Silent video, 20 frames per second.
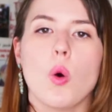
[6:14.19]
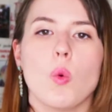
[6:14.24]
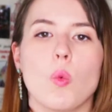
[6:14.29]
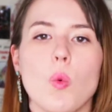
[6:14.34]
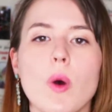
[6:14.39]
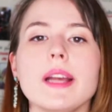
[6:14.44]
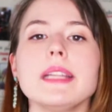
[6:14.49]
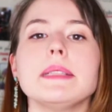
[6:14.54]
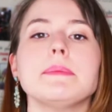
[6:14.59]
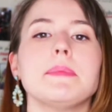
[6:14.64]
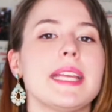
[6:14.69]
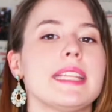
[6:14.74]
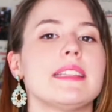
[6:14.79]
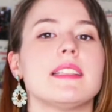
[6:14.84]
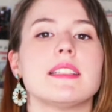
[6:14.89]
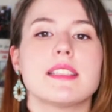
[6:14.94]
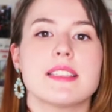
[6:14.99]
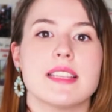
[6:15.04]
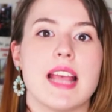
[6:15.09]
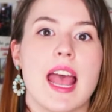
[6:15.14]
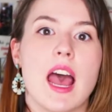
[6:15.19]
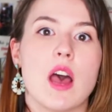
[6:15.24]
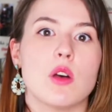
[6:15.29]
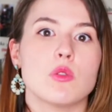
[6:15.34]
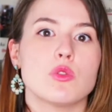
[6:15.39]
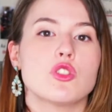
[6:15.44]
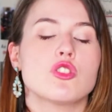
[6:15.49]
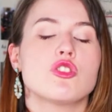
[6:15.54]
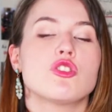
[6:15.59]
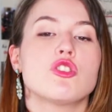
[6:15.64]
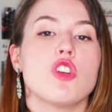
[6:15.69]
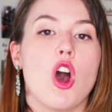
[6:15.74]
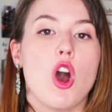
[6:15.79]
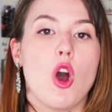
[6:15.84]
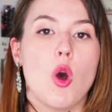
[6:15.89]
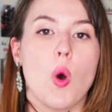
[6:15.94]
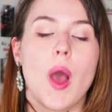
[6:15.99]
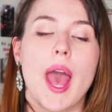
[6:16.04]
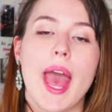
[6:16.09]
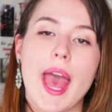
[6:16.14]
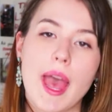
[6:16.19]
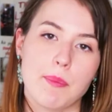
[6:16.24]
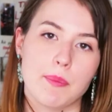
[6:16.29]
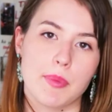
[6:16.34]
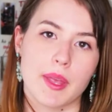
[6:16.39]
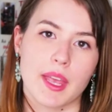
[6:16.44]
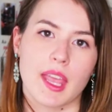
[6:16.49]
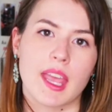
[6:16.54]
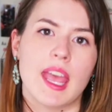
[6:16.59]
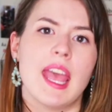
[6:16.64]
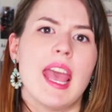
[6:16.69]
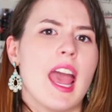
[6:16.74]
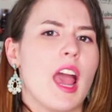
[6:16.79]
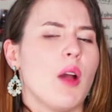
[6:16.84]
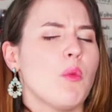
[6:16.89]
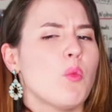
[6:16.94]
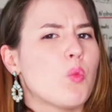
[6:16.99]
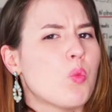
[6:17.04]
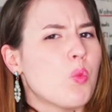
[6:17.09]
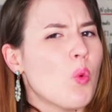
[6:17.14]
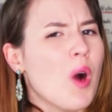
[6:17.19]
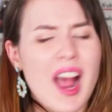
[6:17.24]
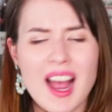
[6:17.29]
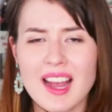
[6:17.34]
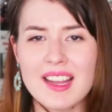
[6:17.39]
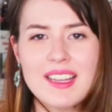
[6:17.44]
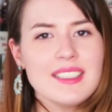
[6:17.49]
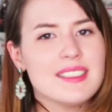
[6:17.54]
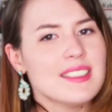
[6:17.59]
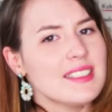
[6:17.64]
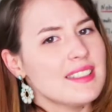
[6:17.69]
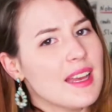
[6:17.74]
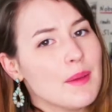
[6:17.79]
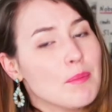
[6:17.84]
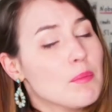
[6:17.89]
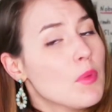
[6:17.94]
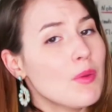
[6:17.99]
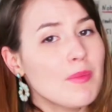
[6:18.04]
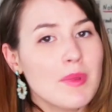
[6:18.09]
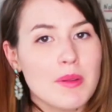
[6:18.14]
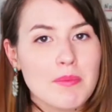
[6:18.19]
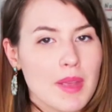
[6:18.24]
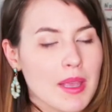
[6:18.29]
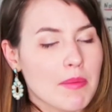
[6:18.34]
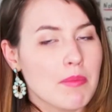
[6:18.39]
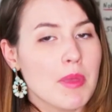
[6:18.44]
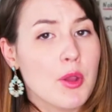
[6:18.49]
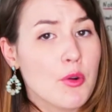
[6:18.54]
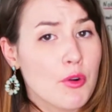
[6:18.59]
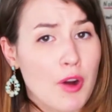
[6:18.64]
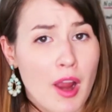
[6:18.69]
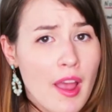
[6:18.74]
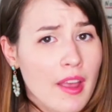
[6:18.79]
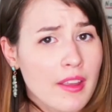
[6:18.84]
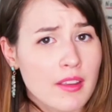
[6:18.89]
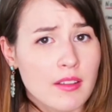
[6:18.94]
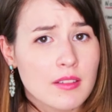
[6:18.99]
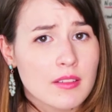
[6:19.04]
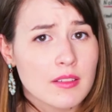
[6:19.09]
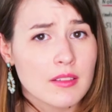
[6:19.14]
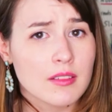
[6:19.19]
What made the sound so epic? And why did that moment make me cry?